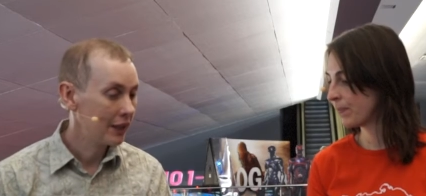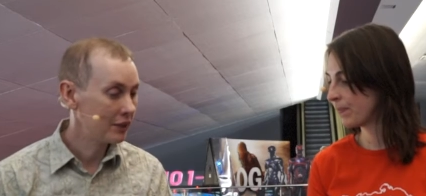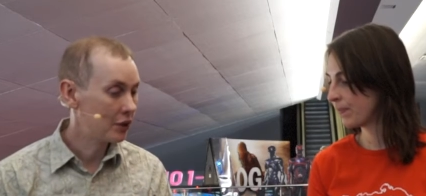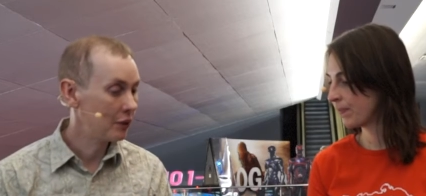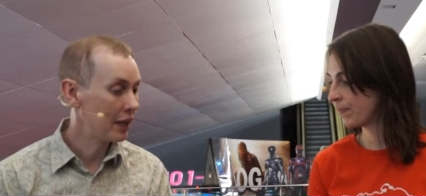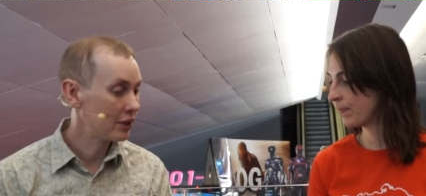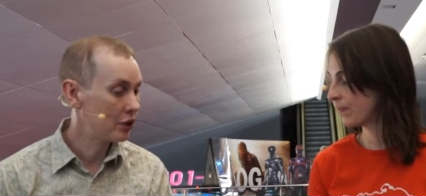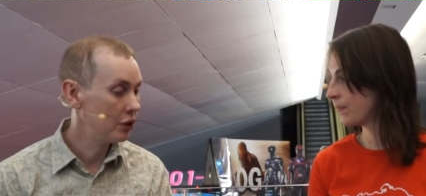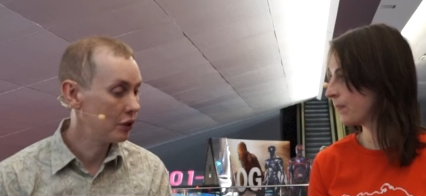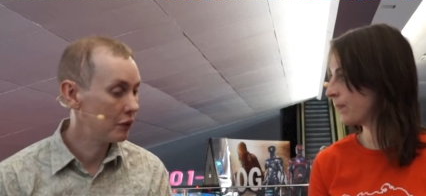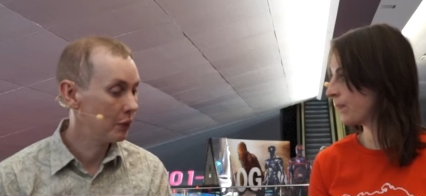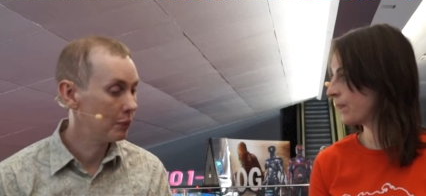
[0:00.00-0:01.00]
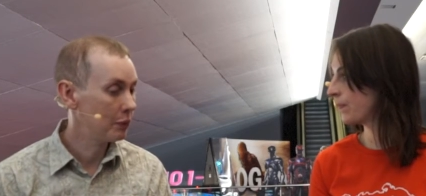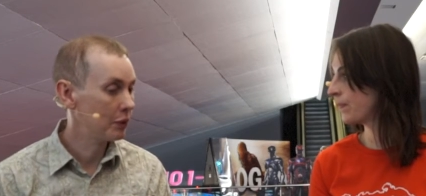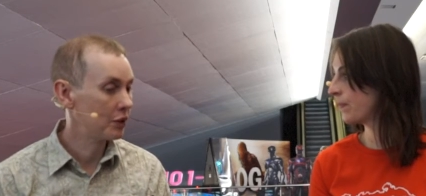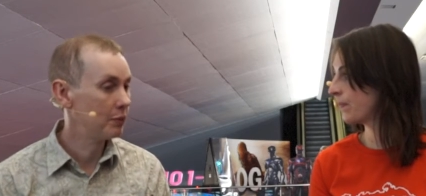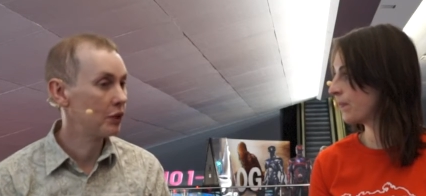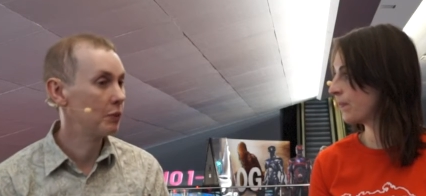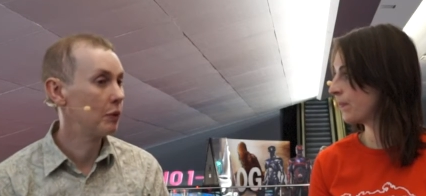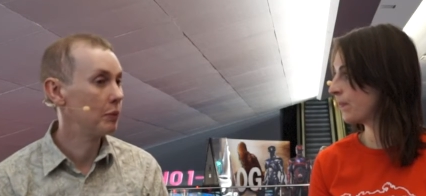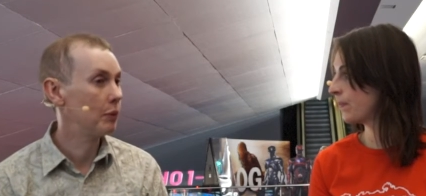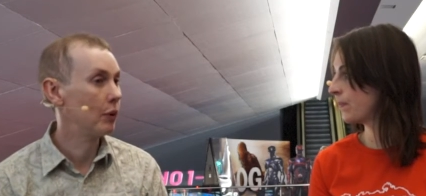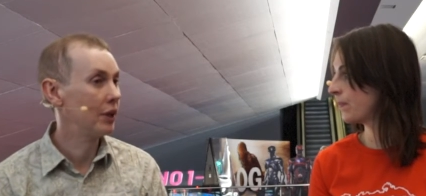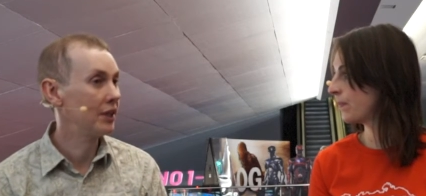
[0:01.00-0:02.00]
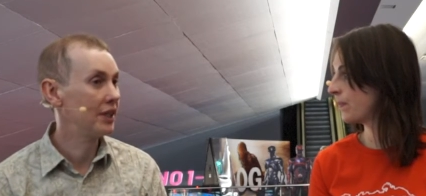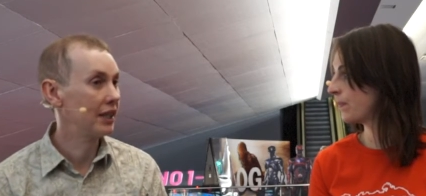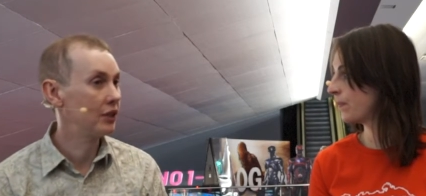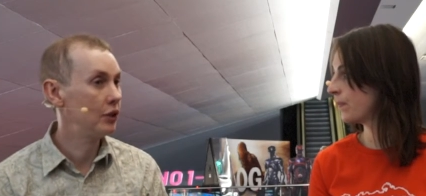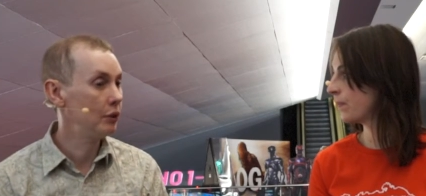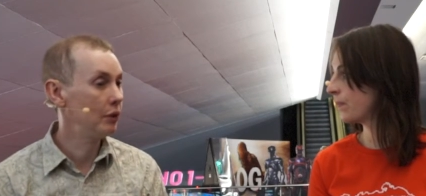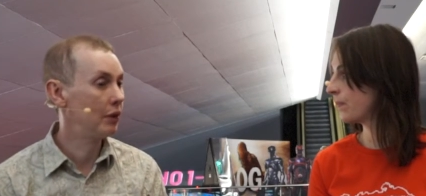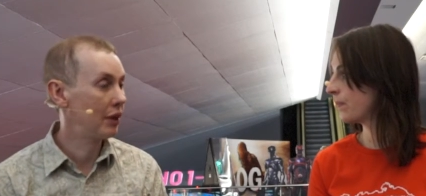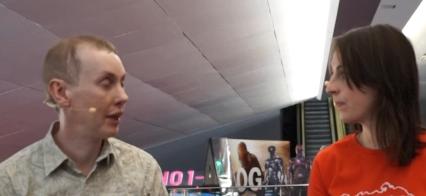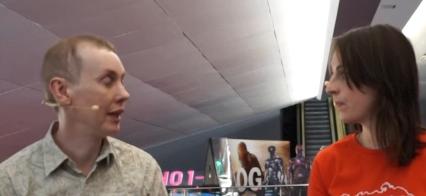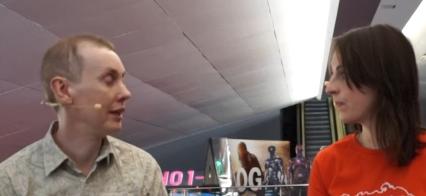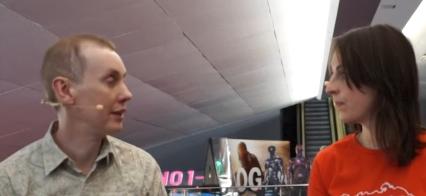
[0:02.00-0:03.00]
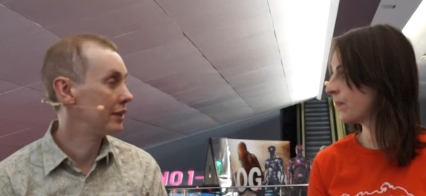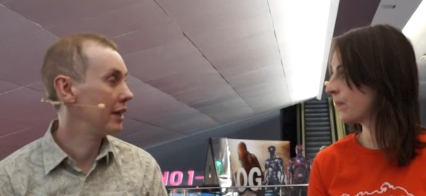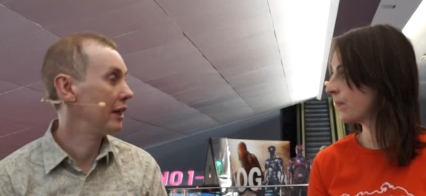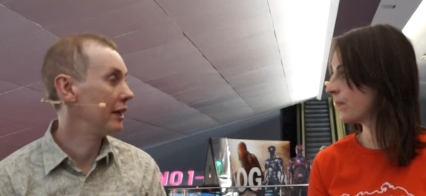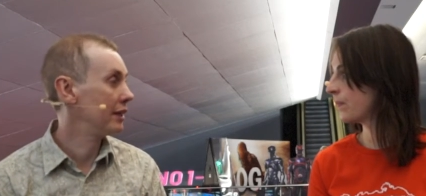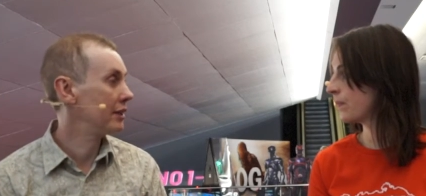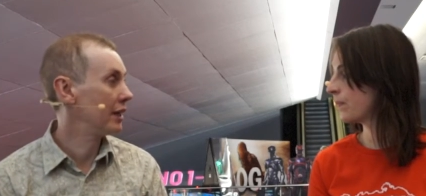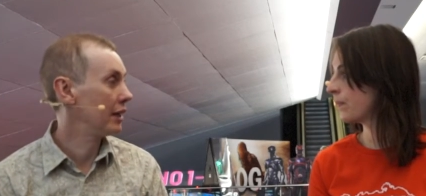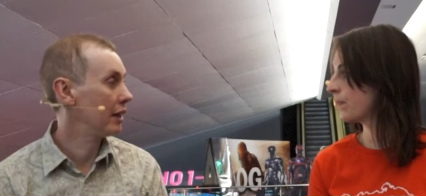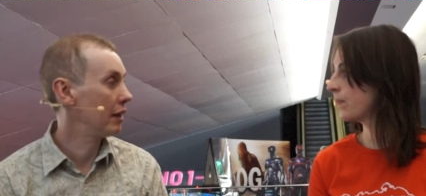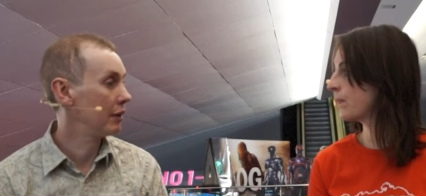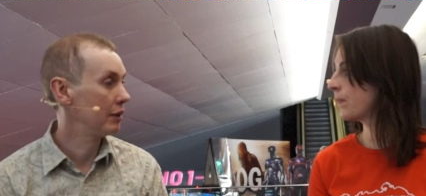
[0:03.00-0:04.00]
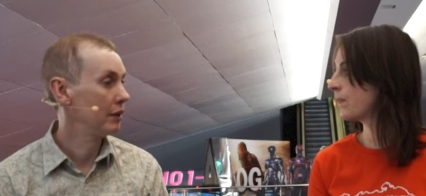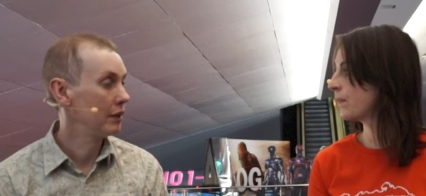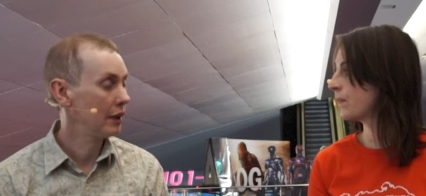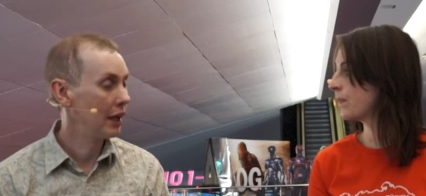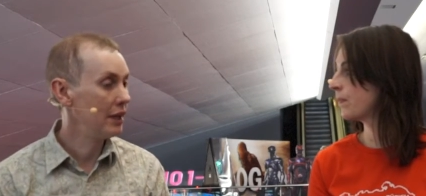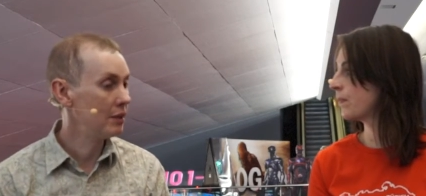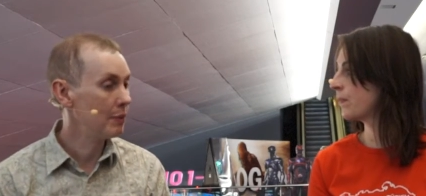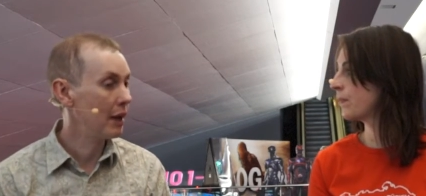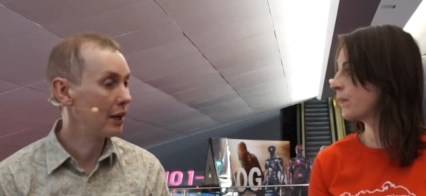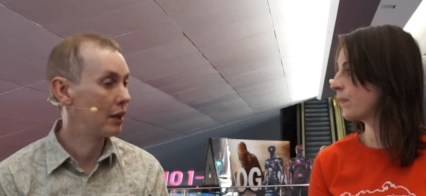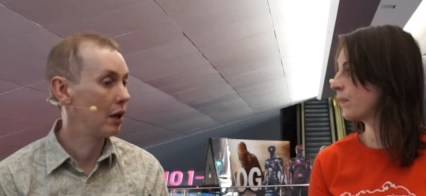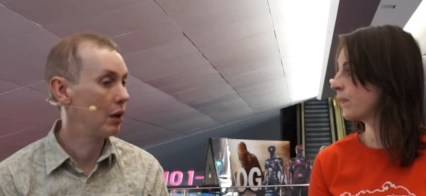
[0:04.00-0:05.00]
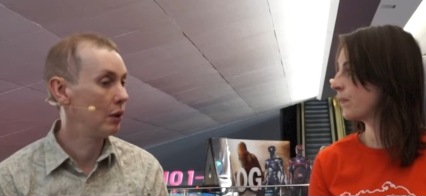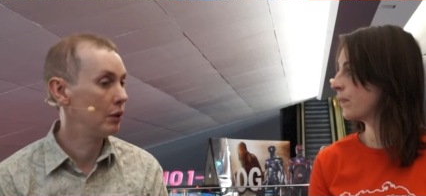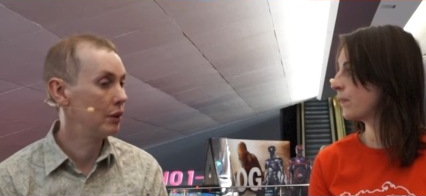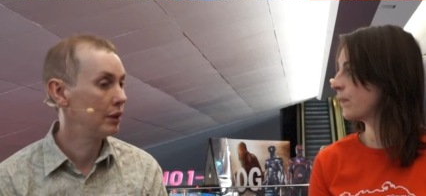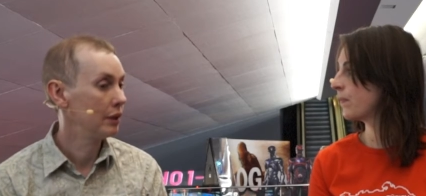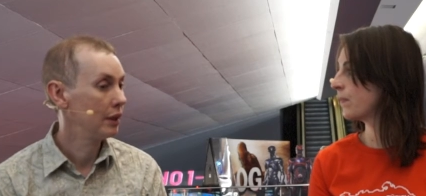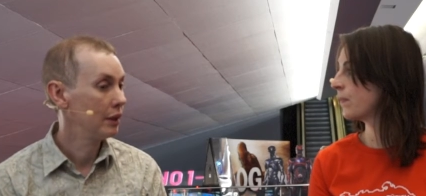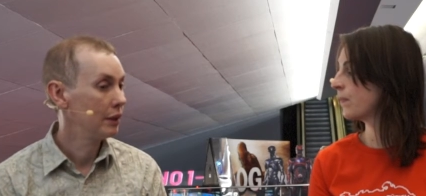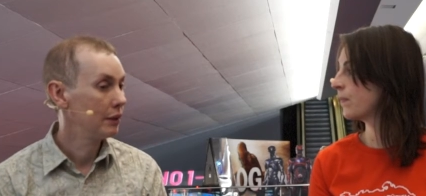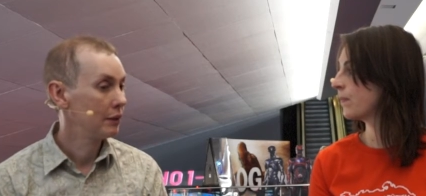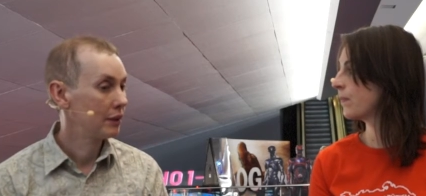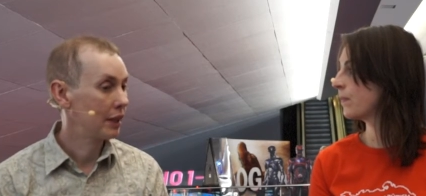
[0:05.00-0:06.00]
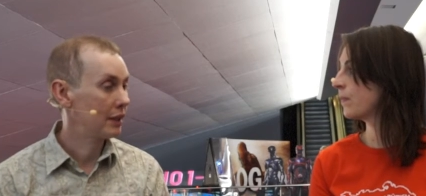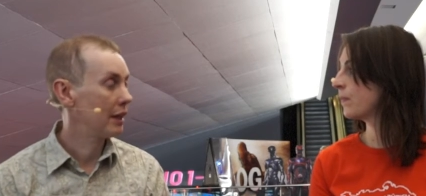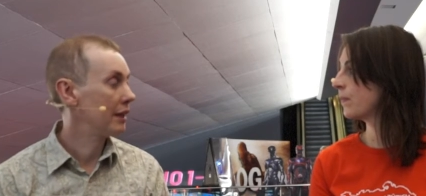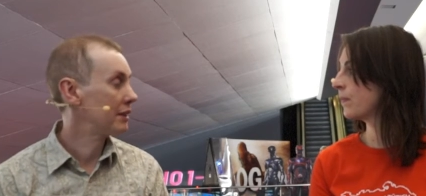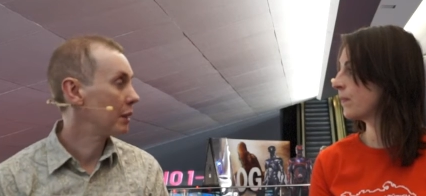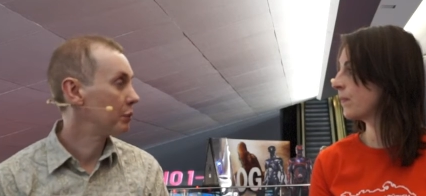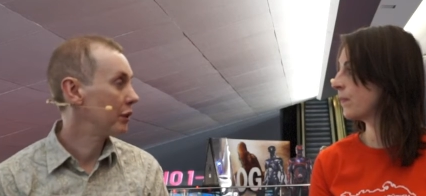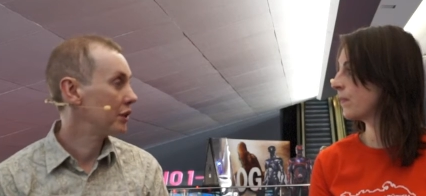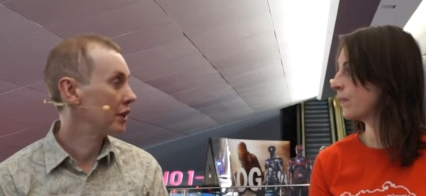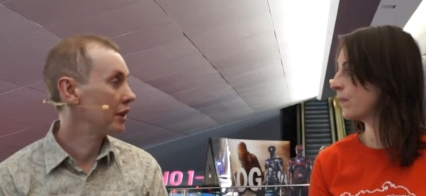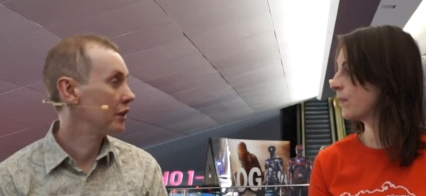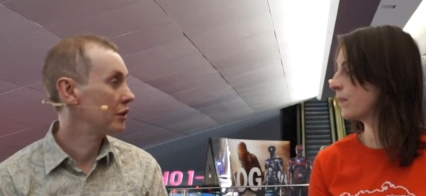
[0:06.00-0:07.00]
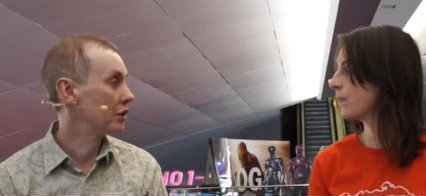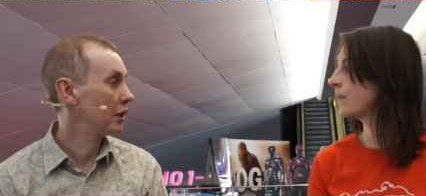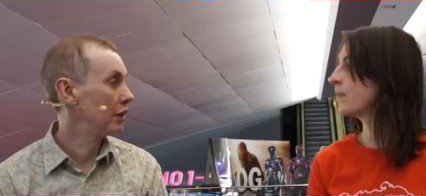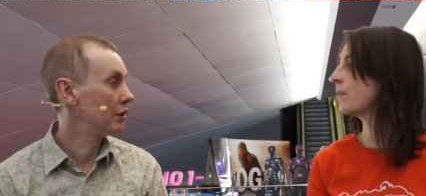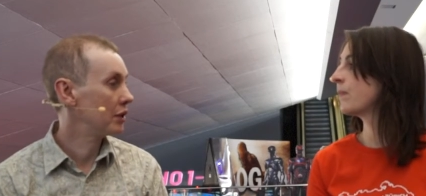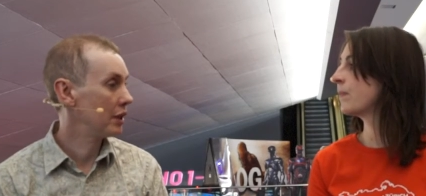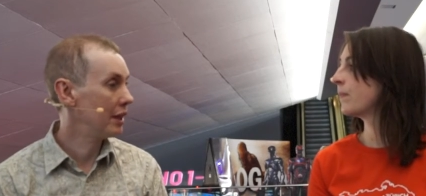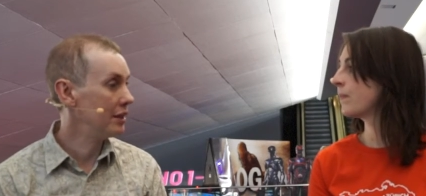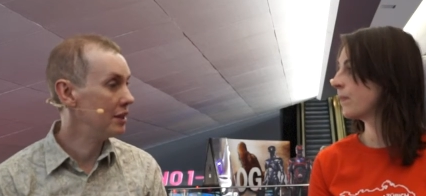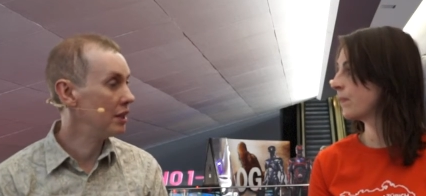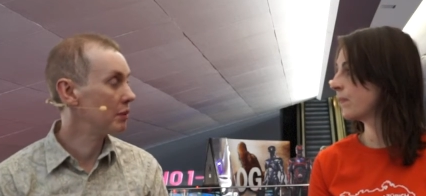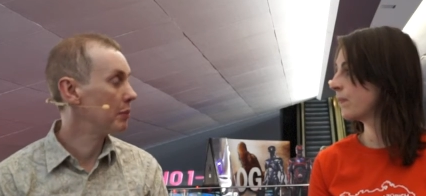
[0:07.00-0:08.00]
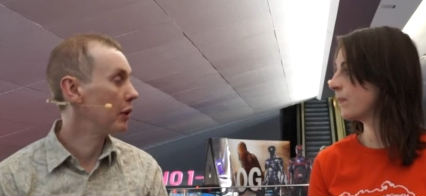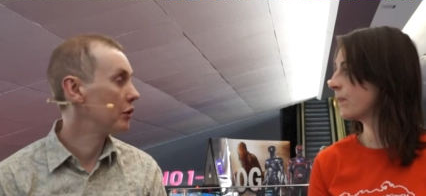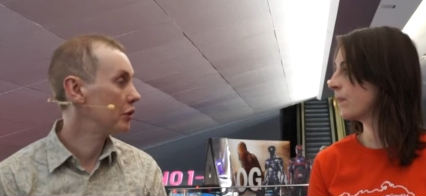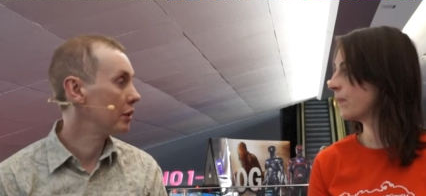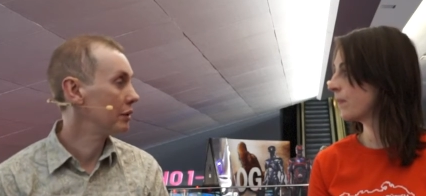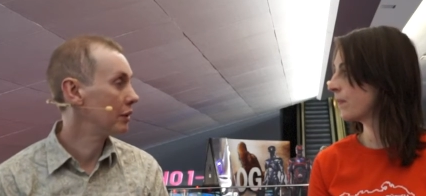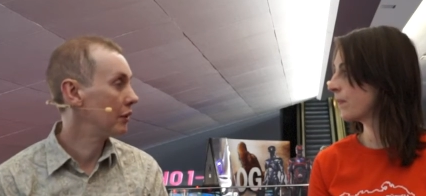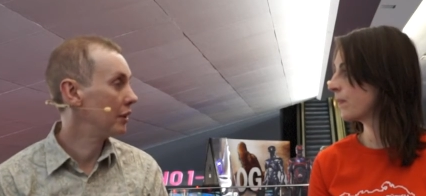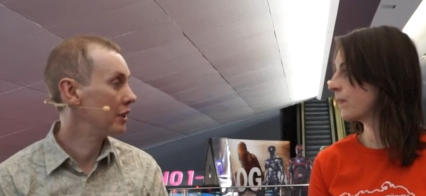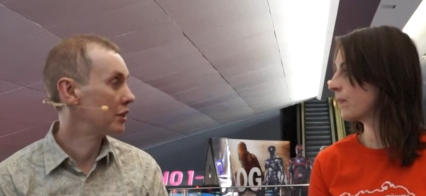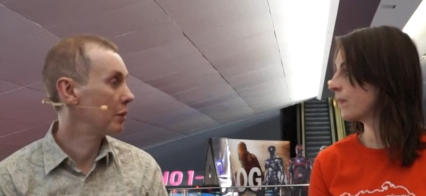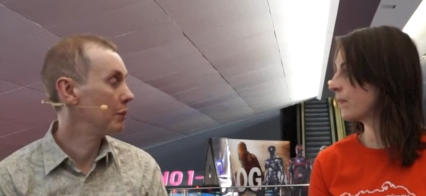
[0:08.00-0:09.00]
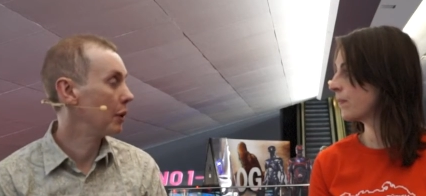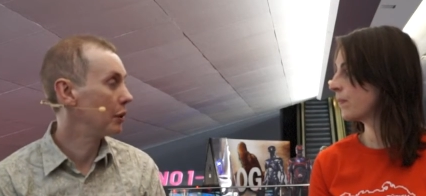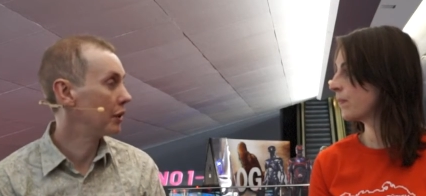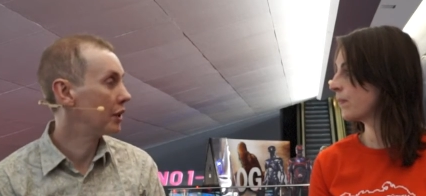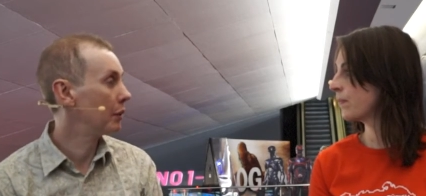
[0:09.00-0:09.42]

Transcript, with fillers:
Speaker 1: so that's useful. But what's much more important is like, do you think day in, day out? Is my code got nice separation of concerns. Is this module or this component